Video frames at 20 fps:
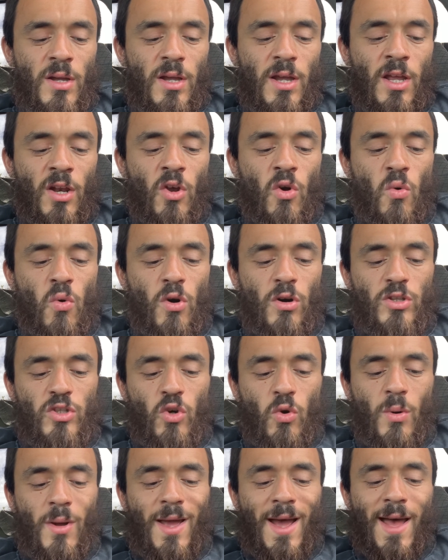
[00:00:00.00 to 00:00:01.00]
in
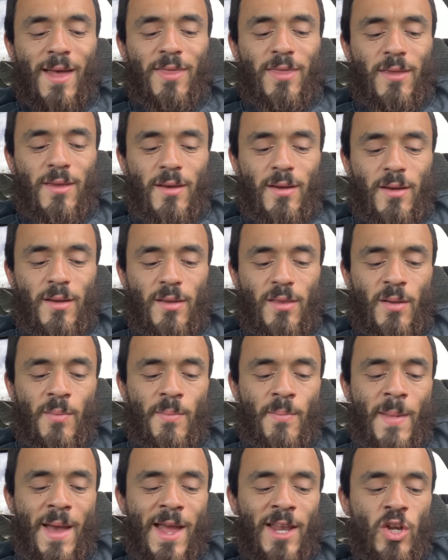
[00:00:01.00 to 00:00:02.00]
Quarto Gothic, the
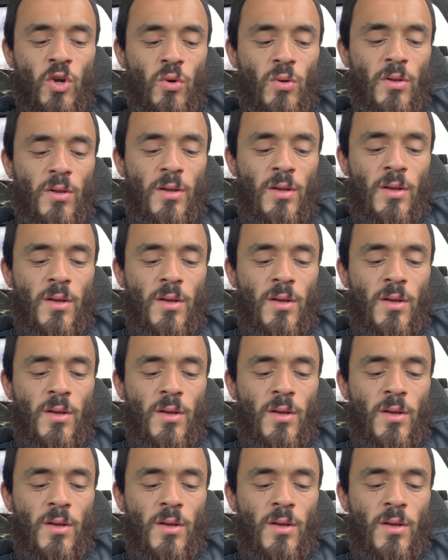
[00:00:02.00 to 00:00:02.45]
manual